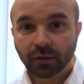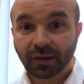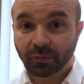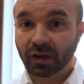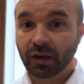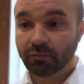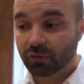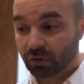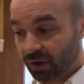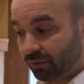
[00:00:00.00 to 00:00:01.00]

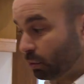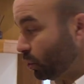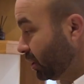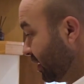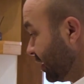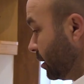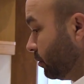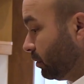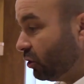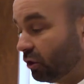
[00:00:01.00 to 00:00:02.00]
Sometimes even with these kind
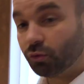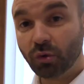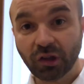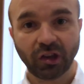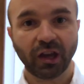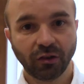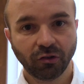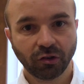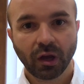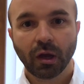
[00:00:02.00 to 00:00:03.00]
of kitchens we
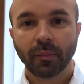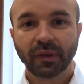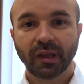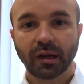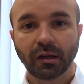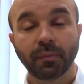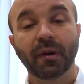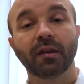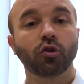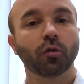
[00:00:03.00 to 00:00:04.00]
change, but then
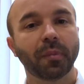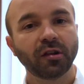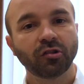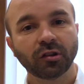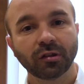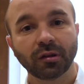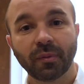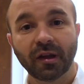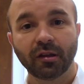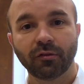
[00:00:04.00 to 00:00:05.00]
depending on your budget,
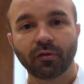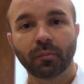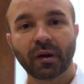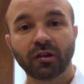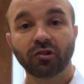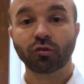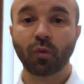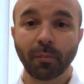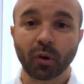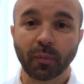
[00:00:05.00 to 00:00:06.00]
depending if you buy just
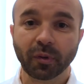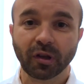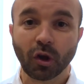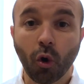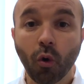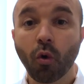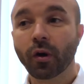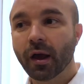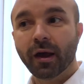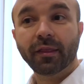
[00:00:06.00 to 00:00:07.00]
one property
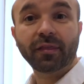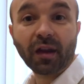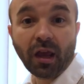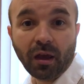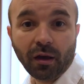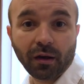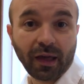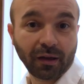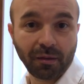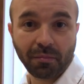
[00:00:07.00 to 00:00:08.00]
or 3,
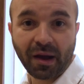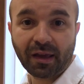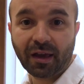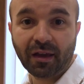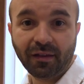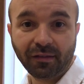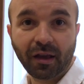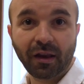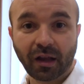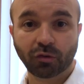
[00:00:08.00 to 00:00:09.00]
like in my case,
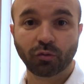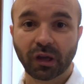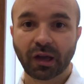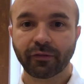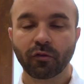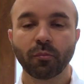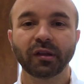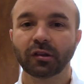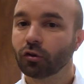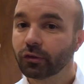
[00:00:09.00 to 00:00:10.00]
last week I've
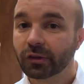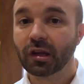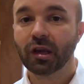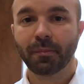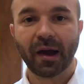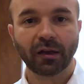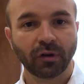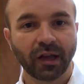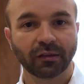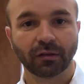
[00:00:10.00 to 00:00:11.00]
completed on 3
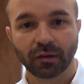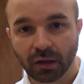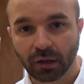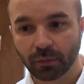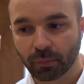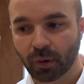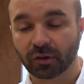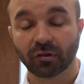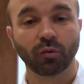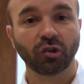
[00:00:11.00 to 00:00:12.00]
buy-to-lets, 3
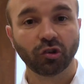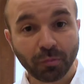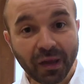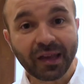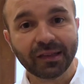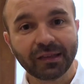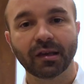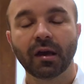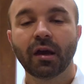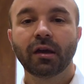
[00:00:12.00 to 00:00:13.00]
properties, which means
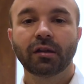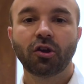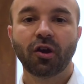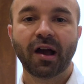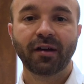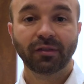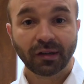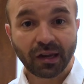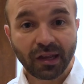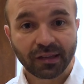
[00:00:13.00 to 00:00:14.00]
that you have
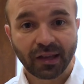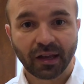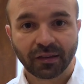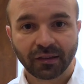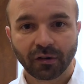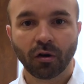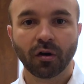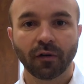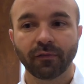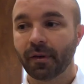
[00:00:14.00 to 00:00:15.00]
3 sets
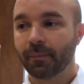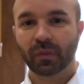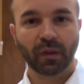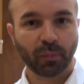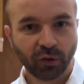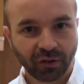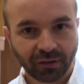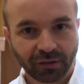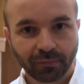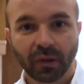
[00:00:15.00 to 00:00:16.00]
of
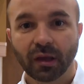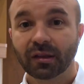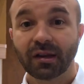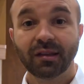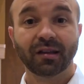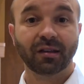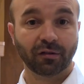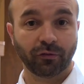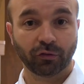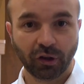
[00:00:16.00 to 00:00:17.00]
deposits, 3 sets
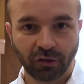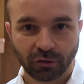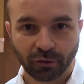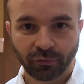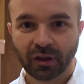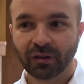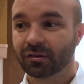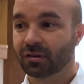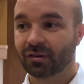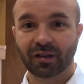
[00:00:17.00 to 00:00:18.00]
of solicitor fees,
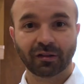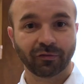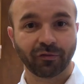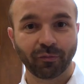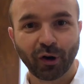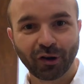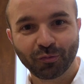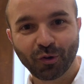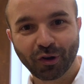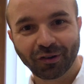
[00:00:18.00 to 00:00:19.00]
3 sets of mortgage
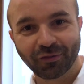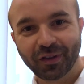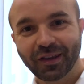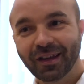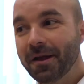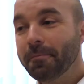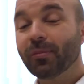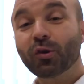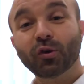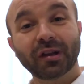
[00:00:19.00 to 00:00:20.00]
broker fee.
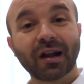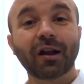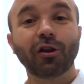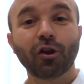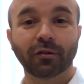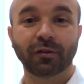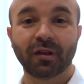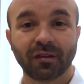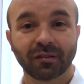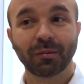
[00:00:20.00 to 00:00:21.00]
So there are a lot of
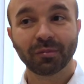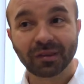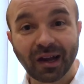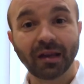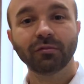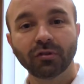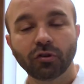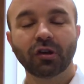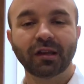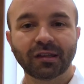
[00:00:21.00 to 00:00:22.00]
things. Sometimes
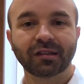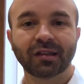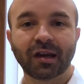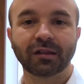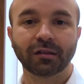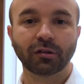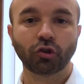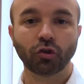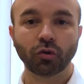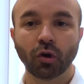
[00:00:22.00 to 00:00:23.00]
you can decide
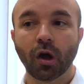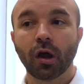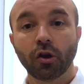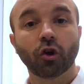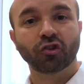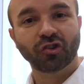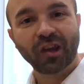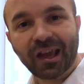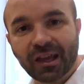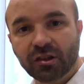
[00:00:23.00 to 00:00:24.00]
to not
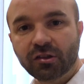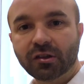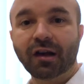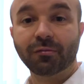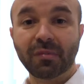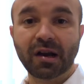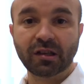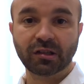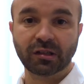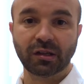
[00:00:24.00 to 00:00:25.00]
change as
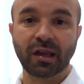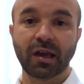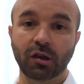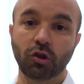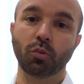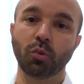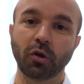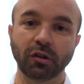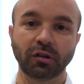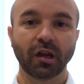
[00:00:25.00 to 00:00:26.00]
much like you
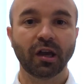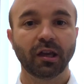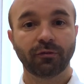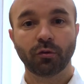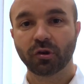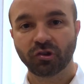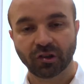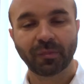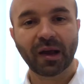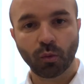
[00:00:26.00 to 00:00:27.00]
would if you were
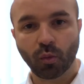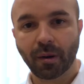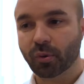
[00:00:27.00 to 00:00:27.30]
just buying one